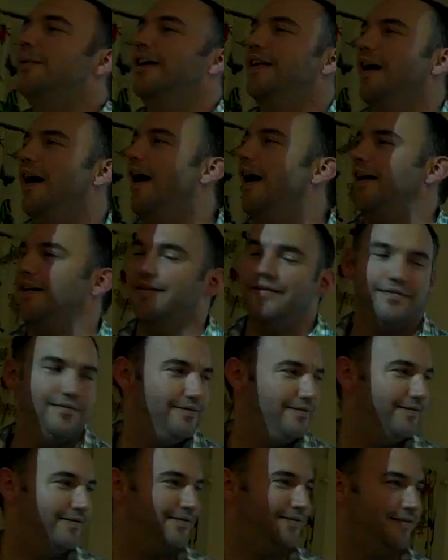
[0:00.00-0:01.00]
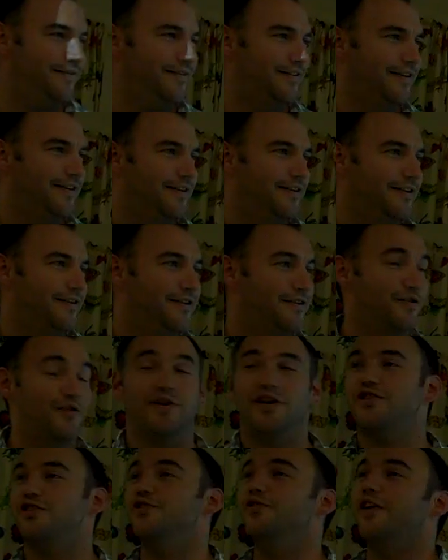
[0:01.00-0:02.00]
away 9.
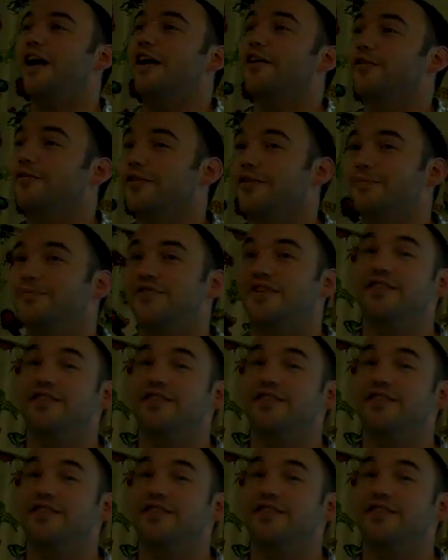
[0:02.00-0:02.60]
Traditional algorithm